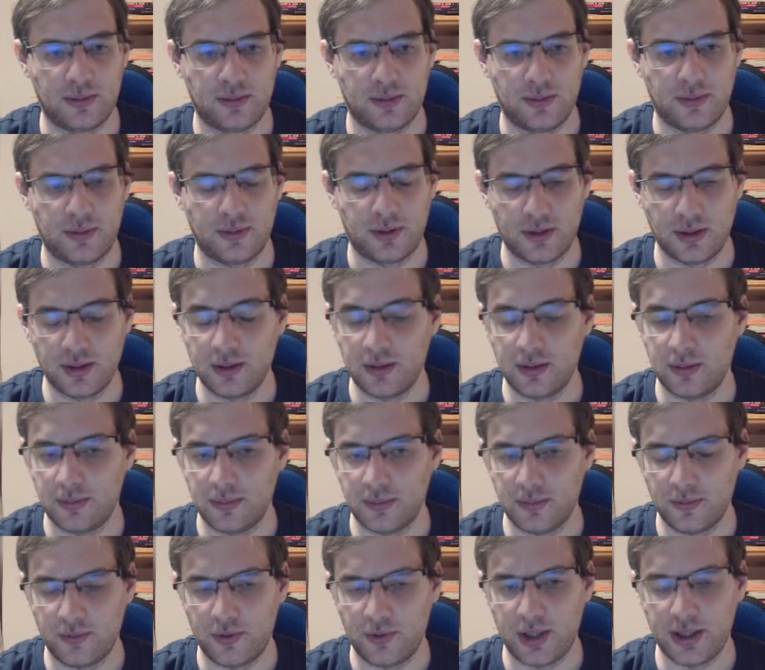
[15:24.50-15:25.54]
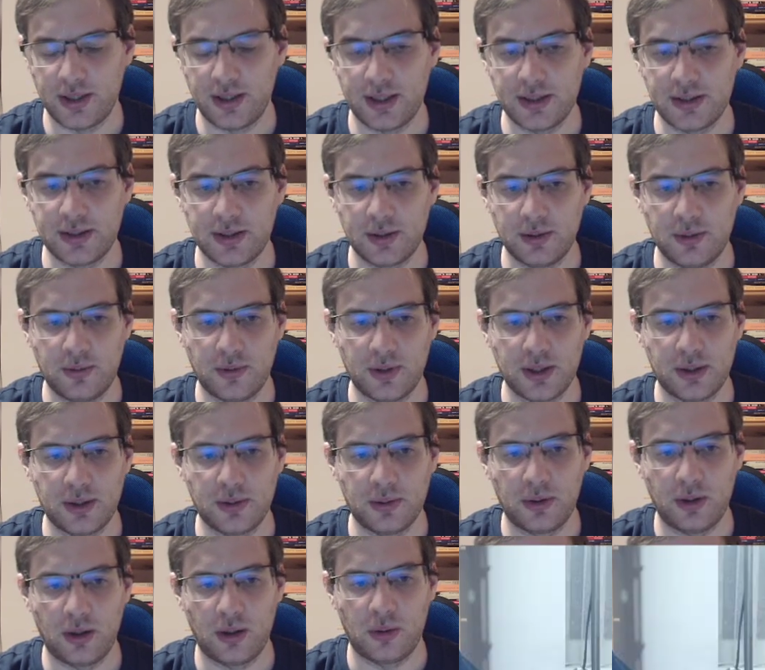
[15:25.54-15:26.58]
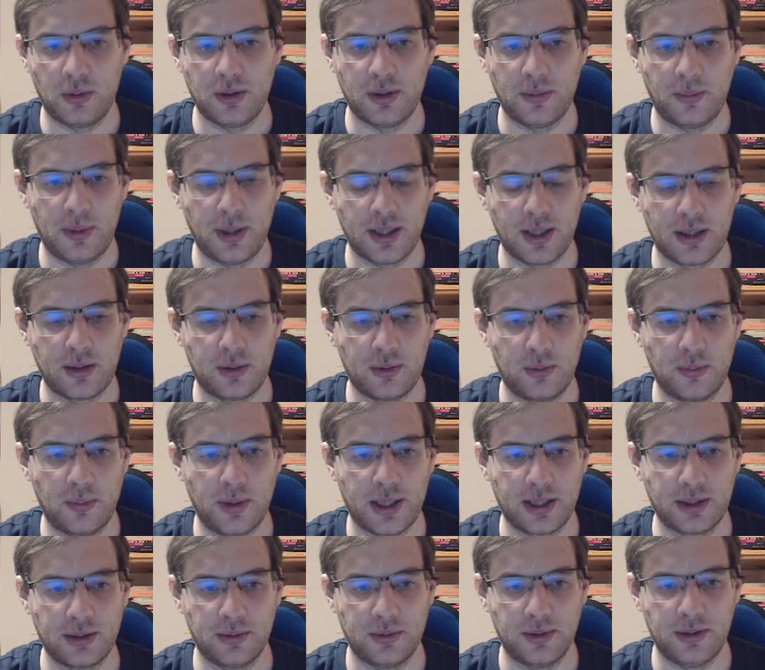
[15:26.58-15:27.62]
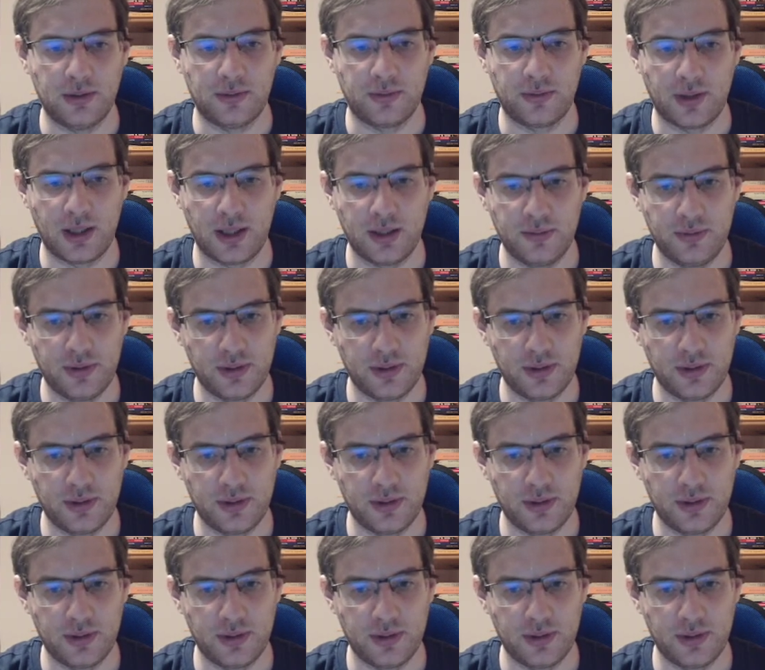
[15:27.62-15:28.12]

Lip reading: White does not want to allow the black rook back to d5.